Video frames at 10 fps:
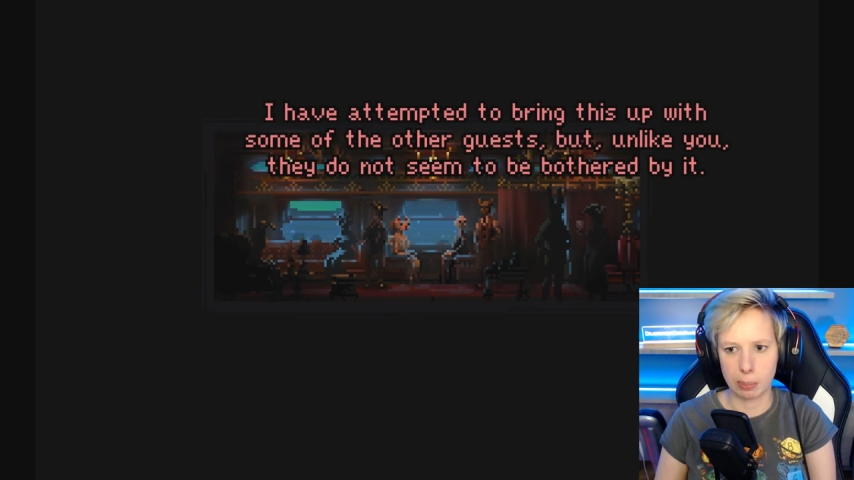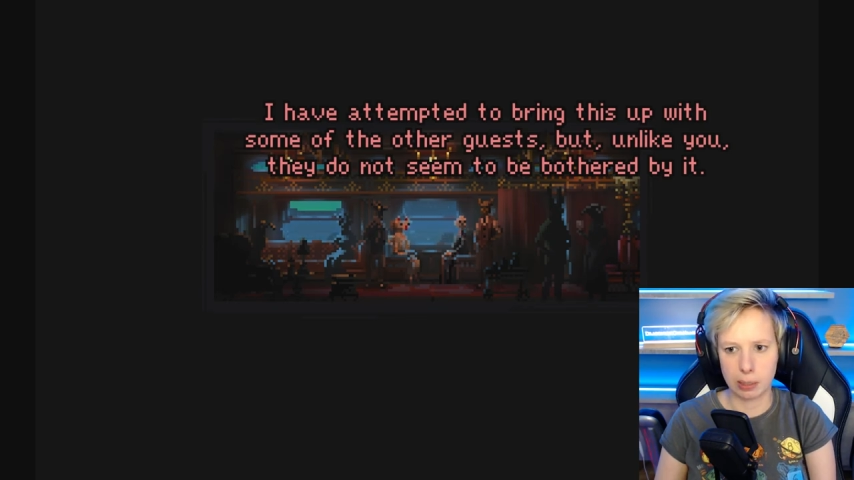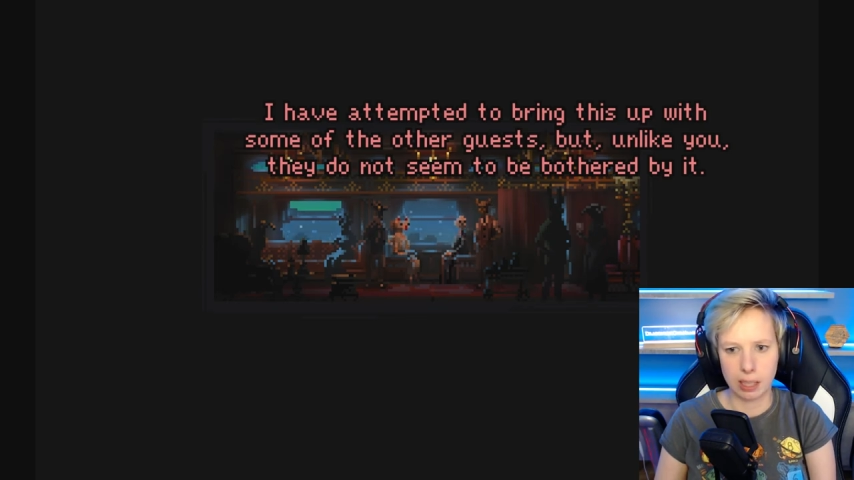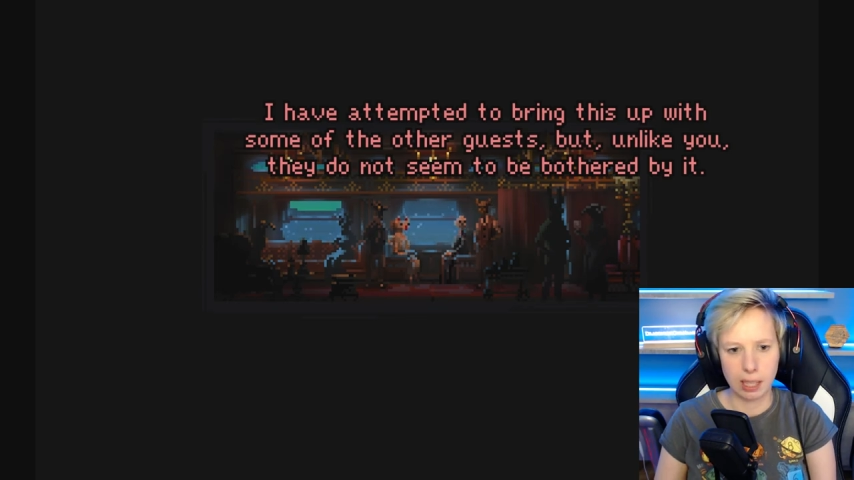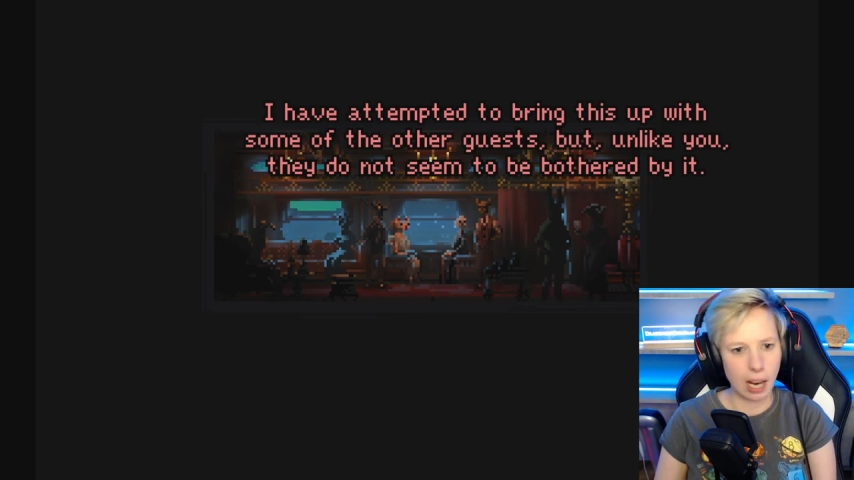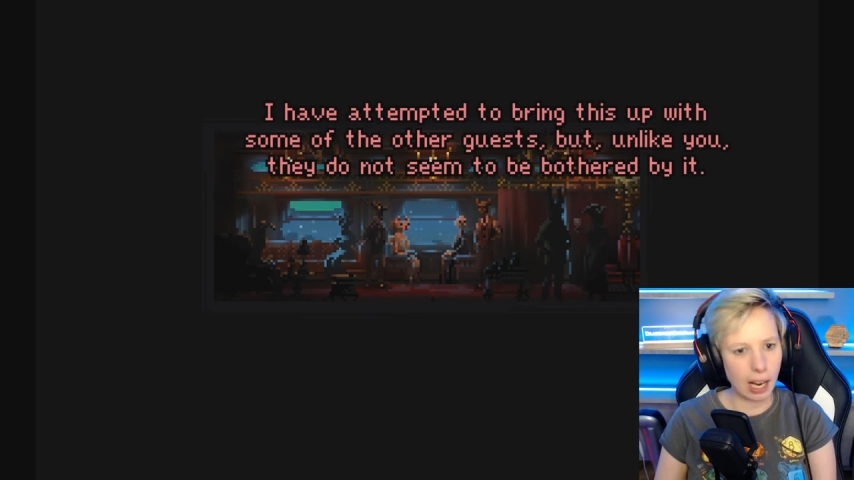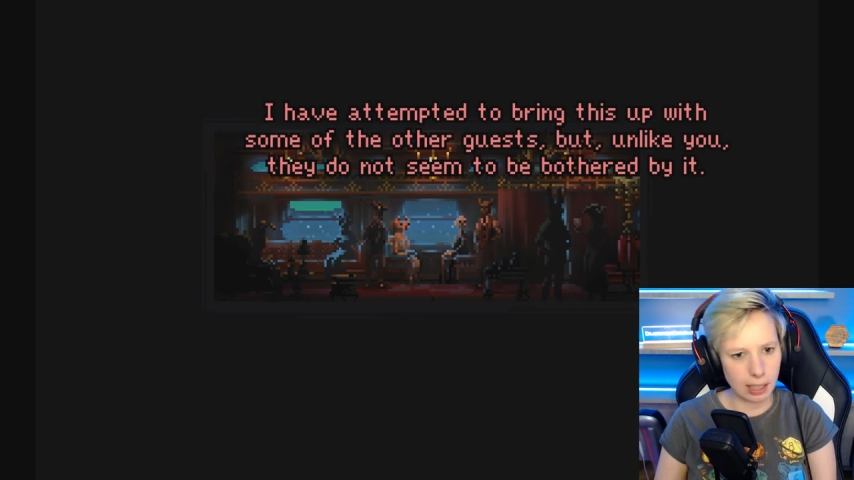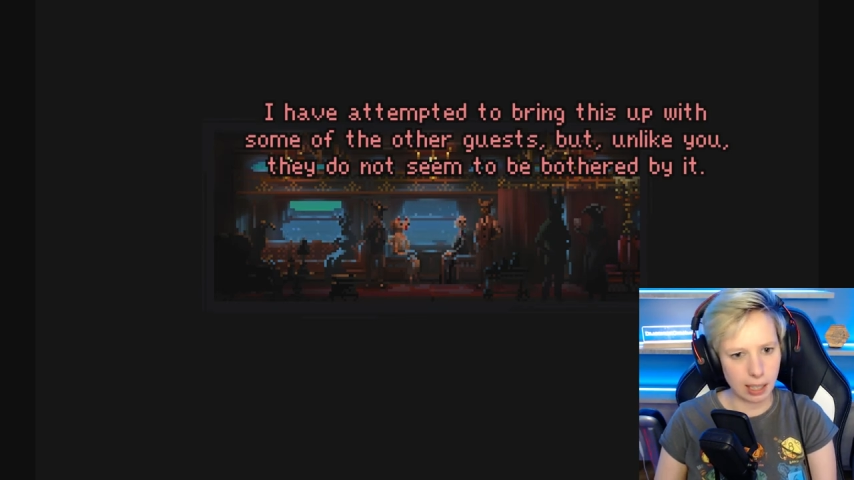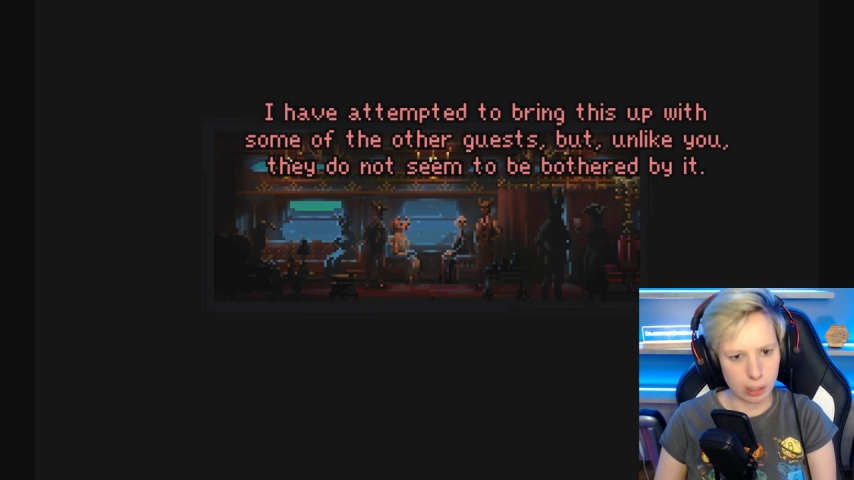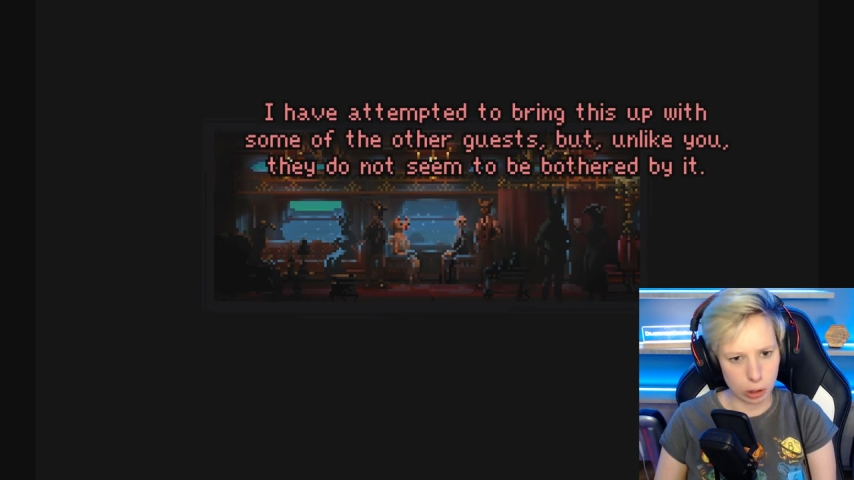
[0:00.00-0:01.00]
but
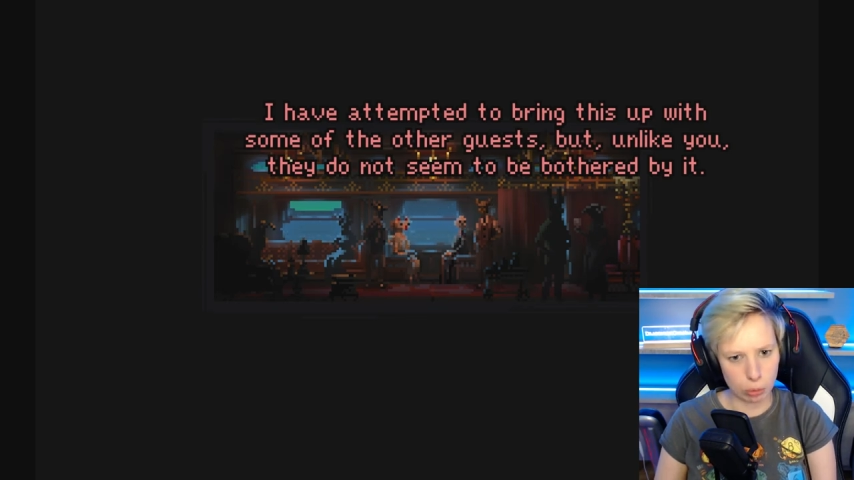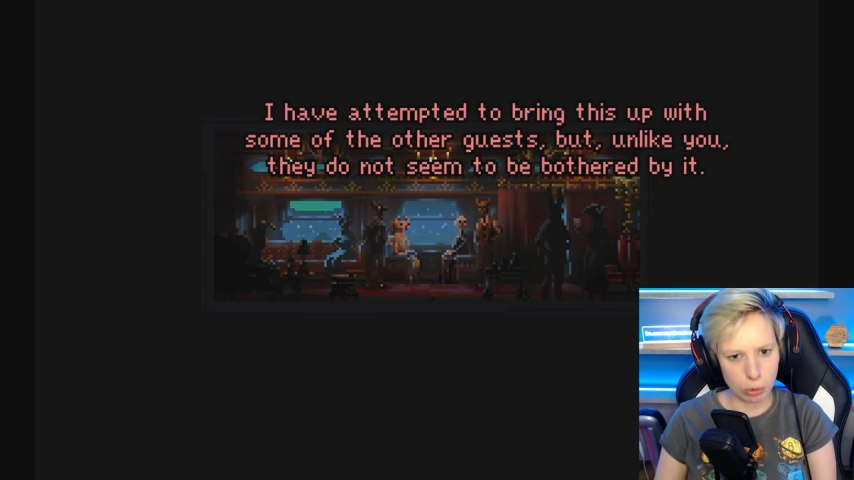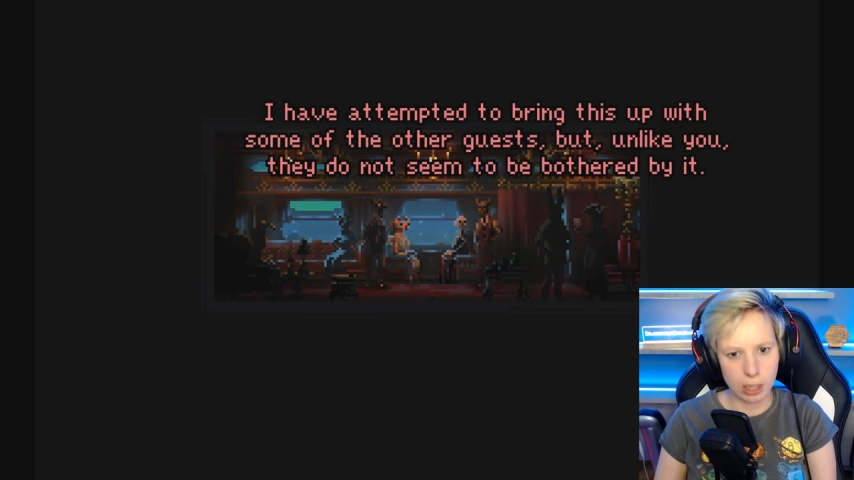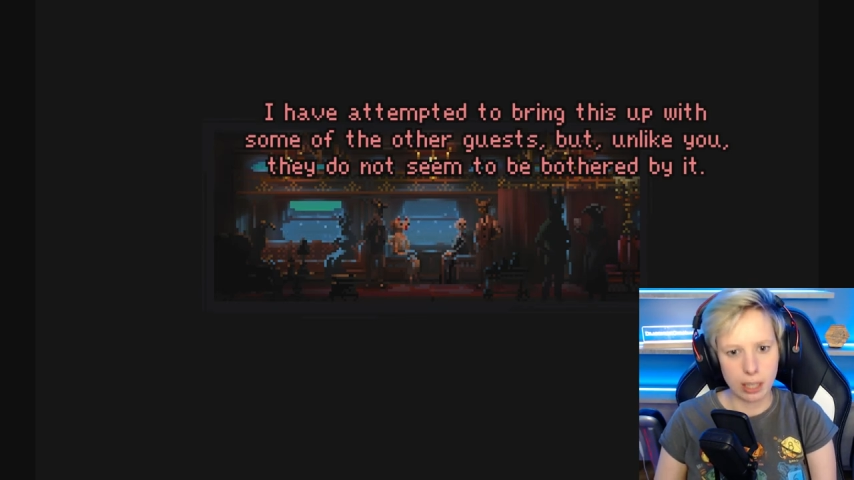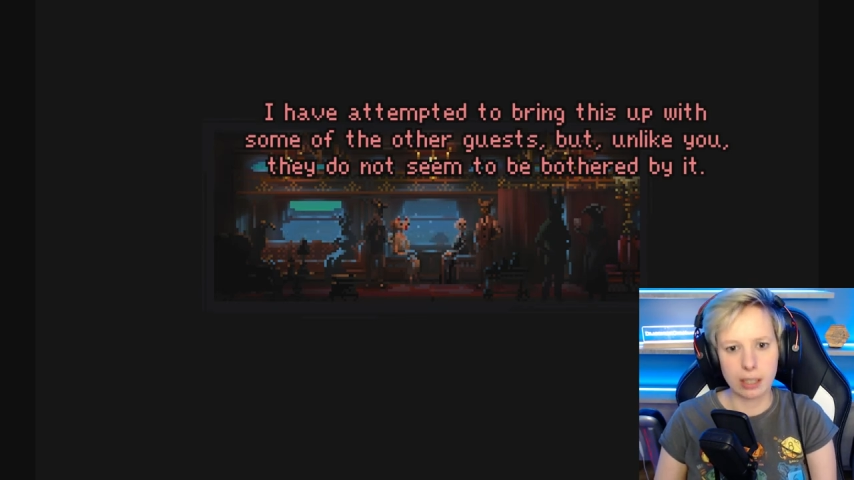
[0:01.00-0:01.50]
unlike you,